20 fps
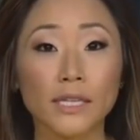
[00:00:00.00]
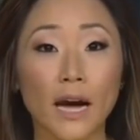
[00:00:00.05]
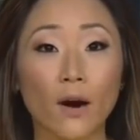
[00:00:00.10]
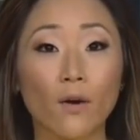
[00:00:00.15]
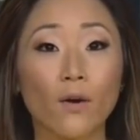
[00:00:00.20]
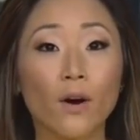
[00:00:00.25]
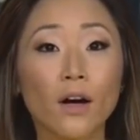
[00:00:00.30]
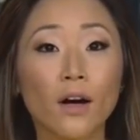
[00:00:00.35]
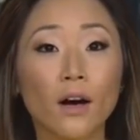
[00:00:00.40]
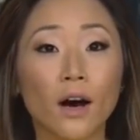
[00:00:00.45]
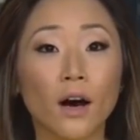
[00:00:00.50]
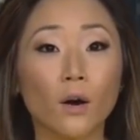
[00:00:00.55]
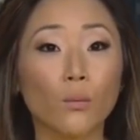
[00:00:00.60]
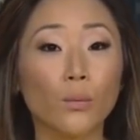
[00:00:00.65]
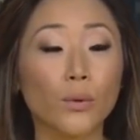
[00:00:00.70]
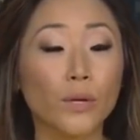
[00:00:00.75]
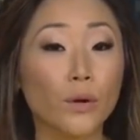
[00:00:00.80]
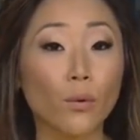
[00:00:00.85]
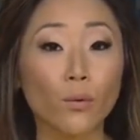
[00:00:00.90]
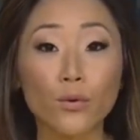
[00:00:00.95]
Now,
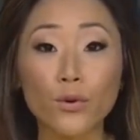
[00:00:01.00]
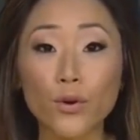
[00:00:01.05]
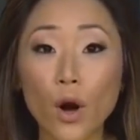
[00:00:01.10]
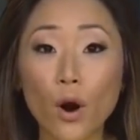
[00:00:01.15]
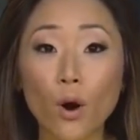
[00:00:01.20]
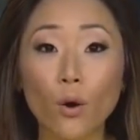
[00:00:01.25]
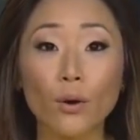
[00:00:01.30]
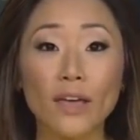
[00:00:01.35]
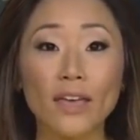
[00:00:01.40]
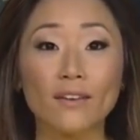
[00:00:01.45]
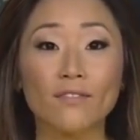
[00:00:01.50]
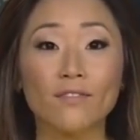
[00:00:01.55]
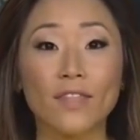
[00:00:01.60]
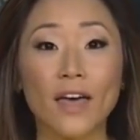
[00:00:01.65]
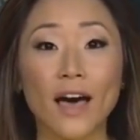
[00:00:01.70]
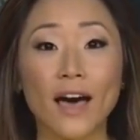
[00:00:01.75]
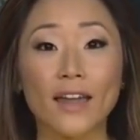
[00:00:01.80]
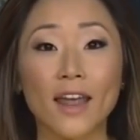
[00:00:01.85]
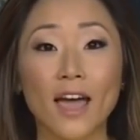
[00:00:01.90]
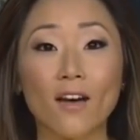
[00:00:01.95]
we don't know if
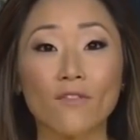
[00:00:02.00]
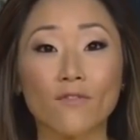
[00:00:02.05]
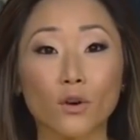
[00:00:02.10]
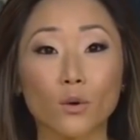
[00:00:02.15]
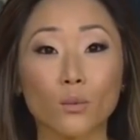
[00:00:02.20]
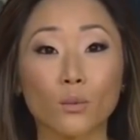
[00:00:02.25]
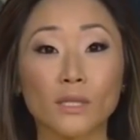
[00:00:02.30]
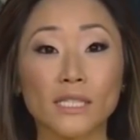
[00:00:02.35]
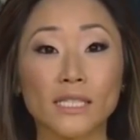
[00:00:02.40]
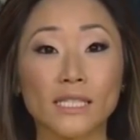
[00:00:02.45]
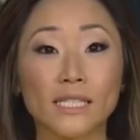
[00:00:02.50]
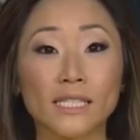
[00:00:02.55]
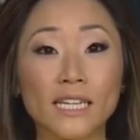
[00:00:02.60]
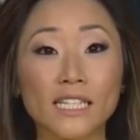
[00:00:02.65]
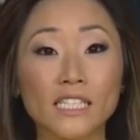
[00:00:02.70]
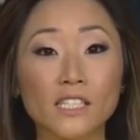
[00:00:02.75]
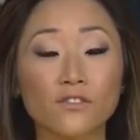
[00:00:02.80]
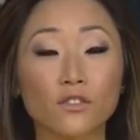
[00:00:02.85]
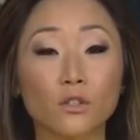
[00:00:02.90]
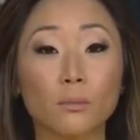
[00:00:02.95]
that effort was
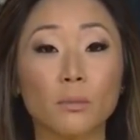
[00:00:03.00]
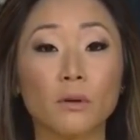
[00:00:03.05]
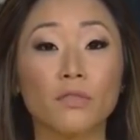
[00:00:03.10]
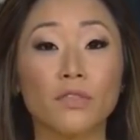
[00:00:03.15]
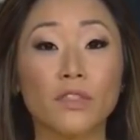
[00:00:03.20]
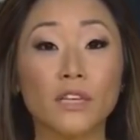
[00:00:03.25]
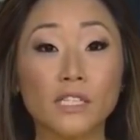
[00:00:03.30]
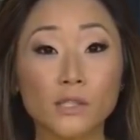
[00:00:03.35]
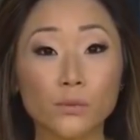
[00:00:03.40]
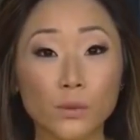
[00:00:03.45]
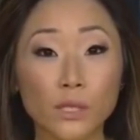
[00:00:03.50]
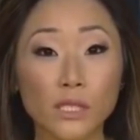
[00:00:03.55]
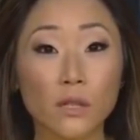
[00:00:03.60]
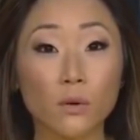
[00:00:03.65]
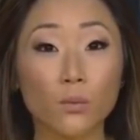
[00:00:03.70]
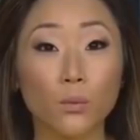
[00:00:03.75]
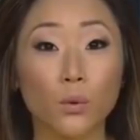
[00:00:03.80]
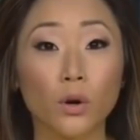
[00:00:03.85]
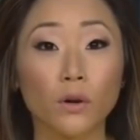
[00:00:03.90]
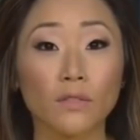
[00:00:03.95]
successful, but this was
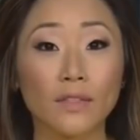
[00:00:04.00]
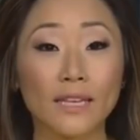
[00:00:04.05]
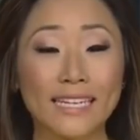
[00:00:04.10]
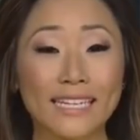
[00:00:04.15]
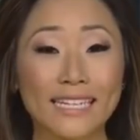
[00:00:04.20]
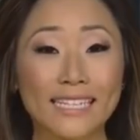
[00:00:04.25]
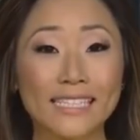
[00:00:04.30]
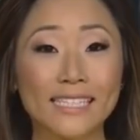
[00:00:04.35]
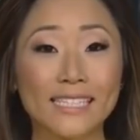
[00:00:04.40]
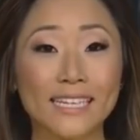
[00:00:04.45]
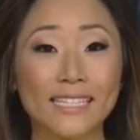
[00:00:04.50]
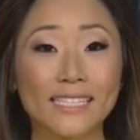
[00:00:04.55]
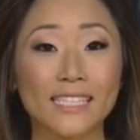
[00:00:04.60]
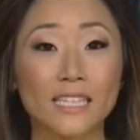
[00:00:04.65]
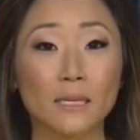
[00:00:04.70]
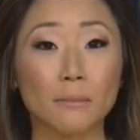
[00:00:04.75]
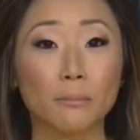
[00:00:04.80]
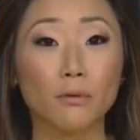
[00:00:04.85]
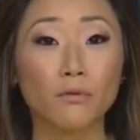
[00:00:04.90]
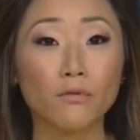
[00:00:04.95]
the work that he says
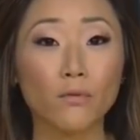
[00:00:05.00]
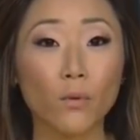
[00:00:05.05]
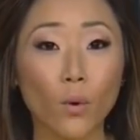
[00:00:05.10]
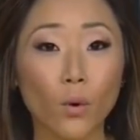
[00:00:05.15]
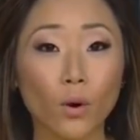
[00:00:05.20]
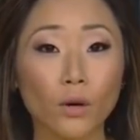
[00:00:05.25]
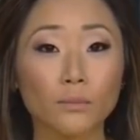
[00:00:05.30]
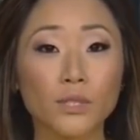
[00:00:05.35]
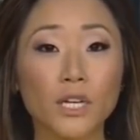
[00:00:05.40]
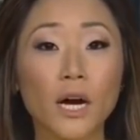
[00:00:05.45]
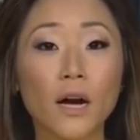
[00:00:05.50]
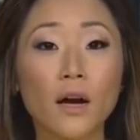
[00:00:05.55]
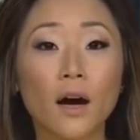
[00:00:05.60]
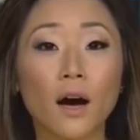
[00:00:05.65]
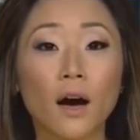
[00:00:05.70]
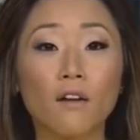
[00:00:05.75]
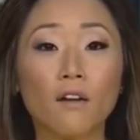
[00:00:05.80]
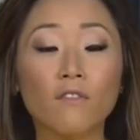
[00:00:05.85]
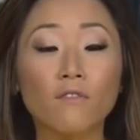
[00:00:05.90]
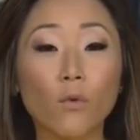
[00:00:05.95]
he performed
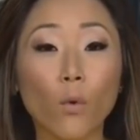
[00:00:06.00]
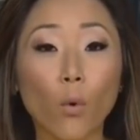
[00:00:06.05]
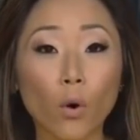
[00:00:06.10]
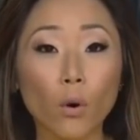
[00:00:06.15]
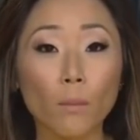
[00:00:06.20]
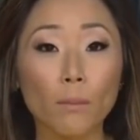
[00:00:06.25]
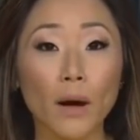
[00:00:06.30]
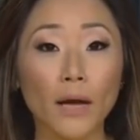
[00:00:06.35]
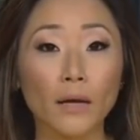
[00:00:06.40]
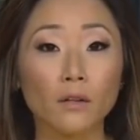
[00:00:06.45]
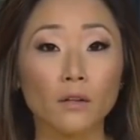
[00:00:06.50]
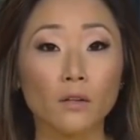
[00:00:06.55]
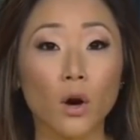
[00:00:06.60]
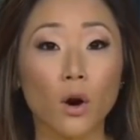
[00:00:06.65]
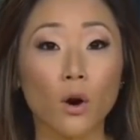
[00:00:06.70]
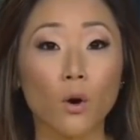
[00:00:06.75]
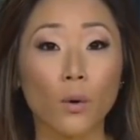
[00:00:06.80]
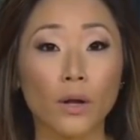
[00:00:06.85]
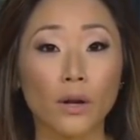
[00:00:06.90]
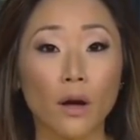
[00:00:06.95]
for Michael
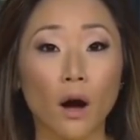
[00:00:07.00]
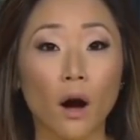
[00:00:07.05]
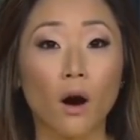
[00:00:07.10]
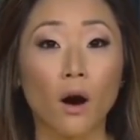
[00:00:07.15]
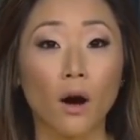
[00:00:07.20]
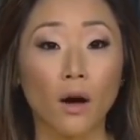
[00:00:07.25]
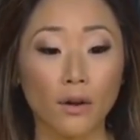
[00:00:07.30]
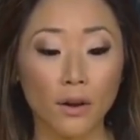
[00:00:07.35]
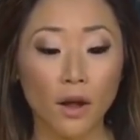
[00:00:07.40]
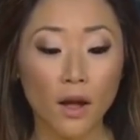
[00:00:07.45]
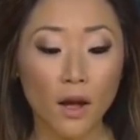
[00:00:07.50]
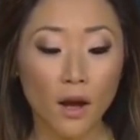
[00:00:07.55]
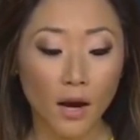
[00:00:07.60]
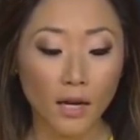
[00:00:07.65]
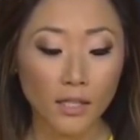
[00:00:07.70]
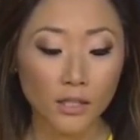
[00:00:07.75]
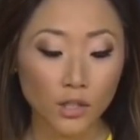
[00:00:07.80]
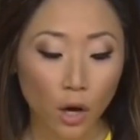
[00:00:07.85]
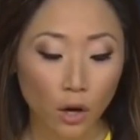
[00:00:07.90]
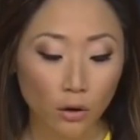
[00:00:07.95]
Cohen on
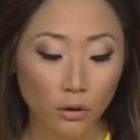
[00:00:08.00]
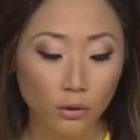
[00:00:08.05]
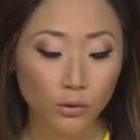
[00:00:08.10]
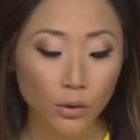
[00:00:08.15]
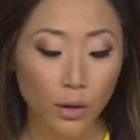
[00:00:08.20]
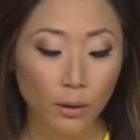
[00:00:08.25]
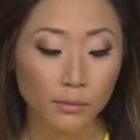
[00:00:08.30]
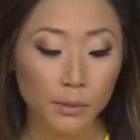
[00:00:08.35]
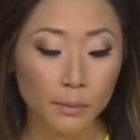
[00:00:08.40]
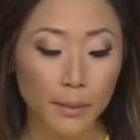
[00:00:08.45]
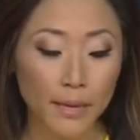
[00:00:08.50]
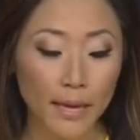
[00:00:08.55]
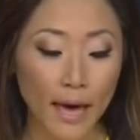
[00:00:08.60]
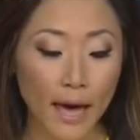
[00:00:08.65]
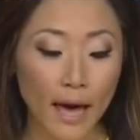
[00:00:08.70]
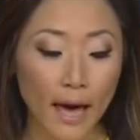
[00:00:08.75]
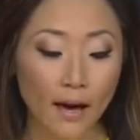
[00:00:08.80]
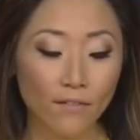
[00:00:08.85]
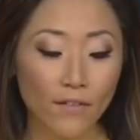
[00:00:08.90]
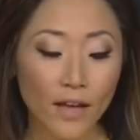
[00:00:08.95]
Donald Trump's
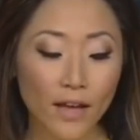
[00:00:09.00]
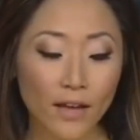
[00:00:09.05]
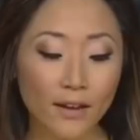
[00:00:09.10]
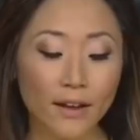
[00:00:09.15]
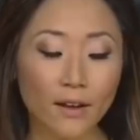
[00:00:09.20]
behalf.